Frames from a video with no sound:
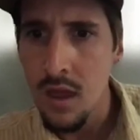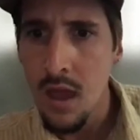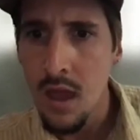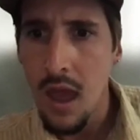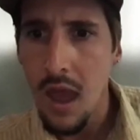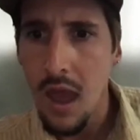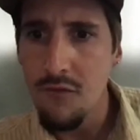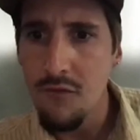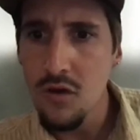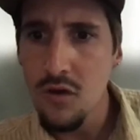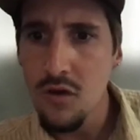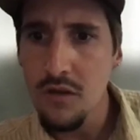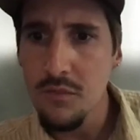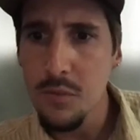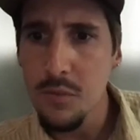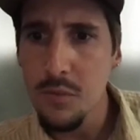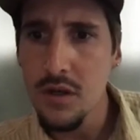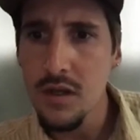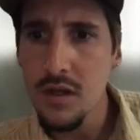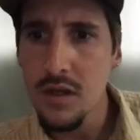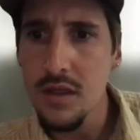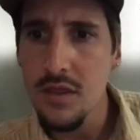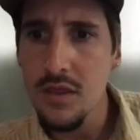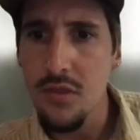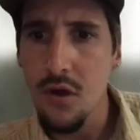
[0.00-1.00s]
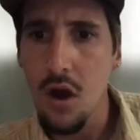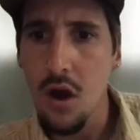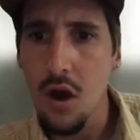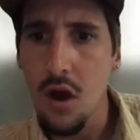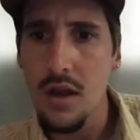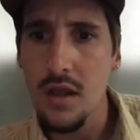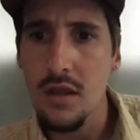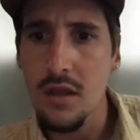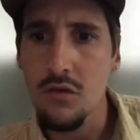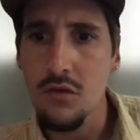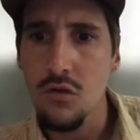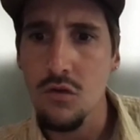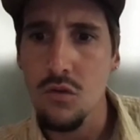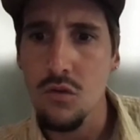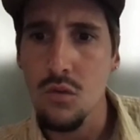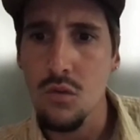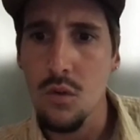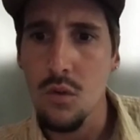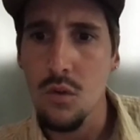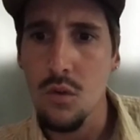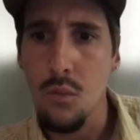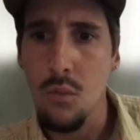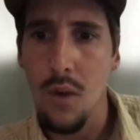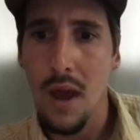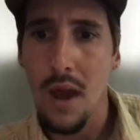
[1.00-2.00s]
"Have you guys put any thought into
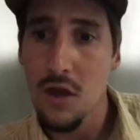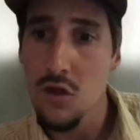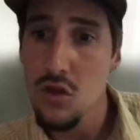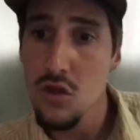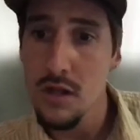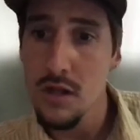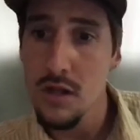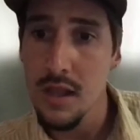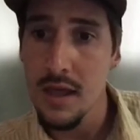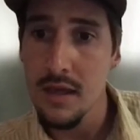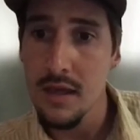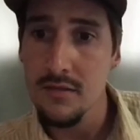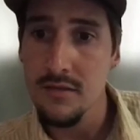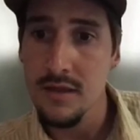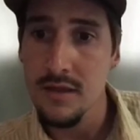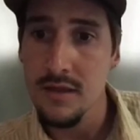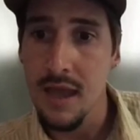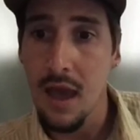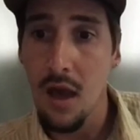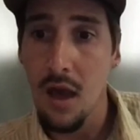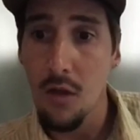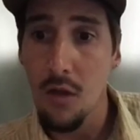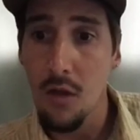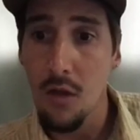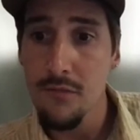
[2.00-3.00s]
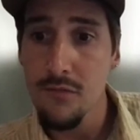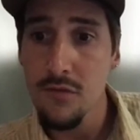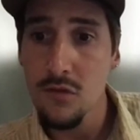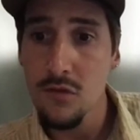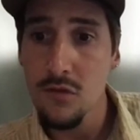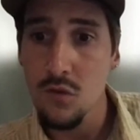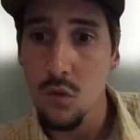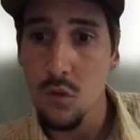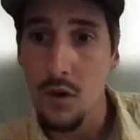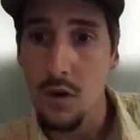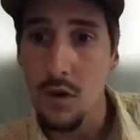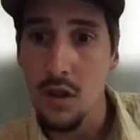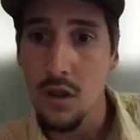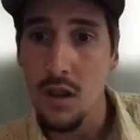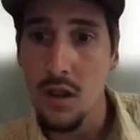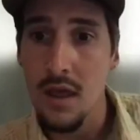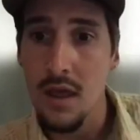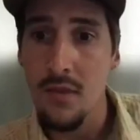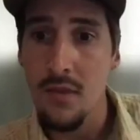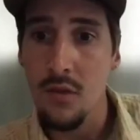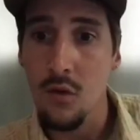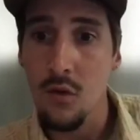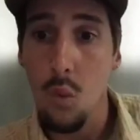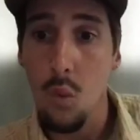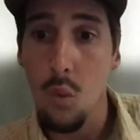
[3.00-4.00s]
rationalizing health of the soil and
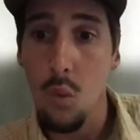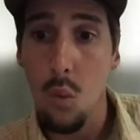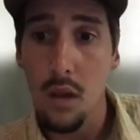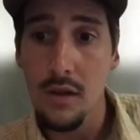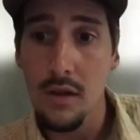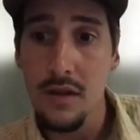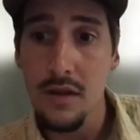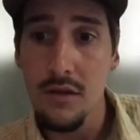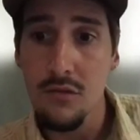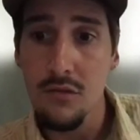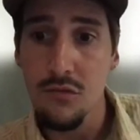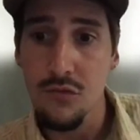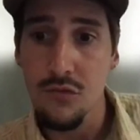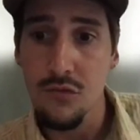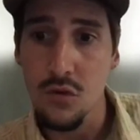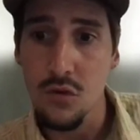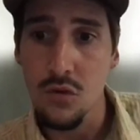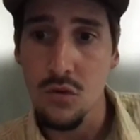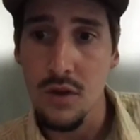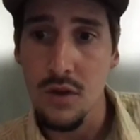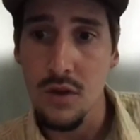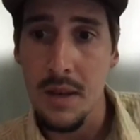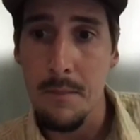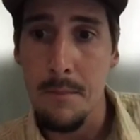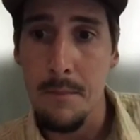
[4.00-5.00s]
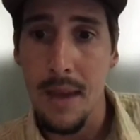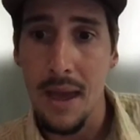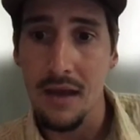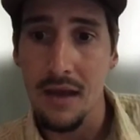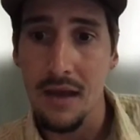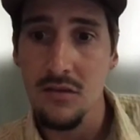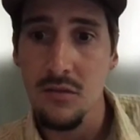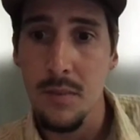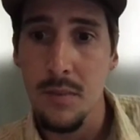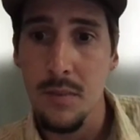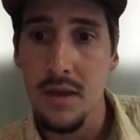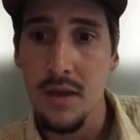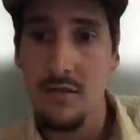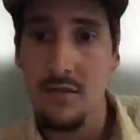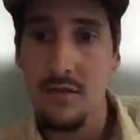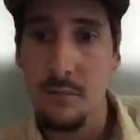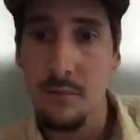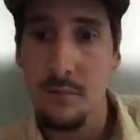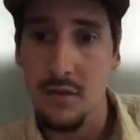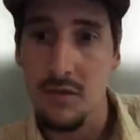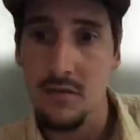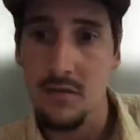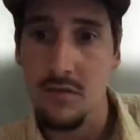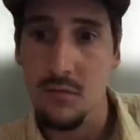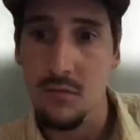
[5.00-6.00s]
the quality of food and maximizing
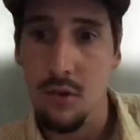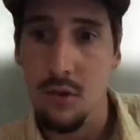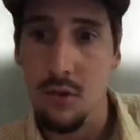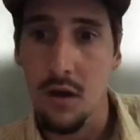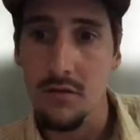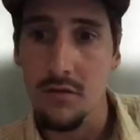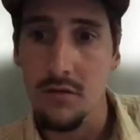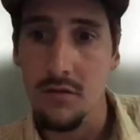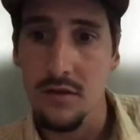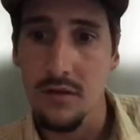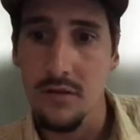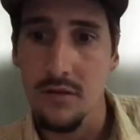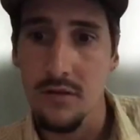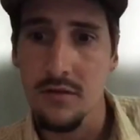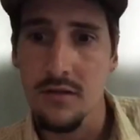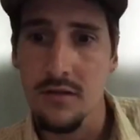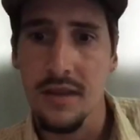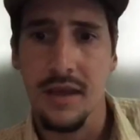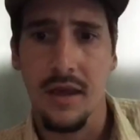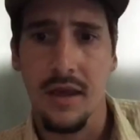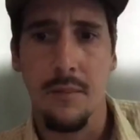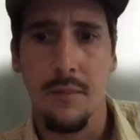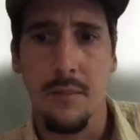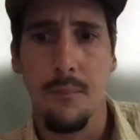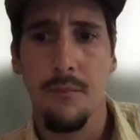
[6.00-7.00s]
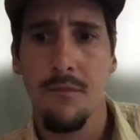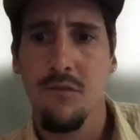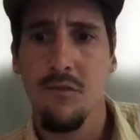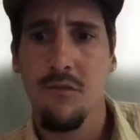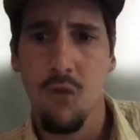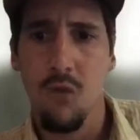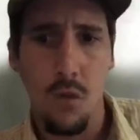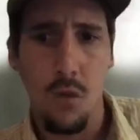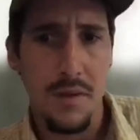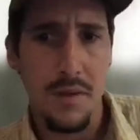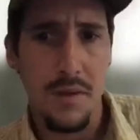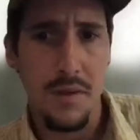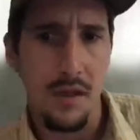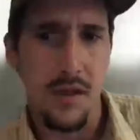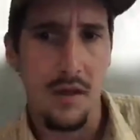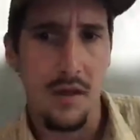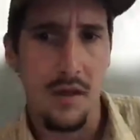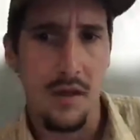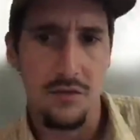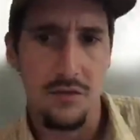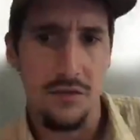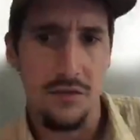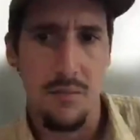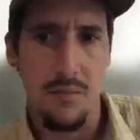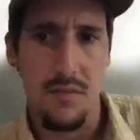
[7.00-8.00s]
business process, like a formula or
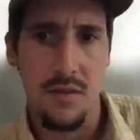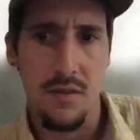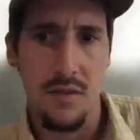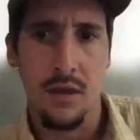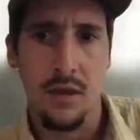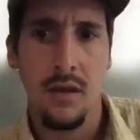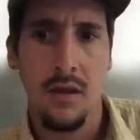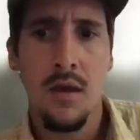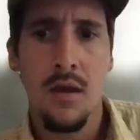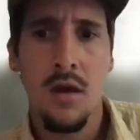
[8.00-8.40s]
something?"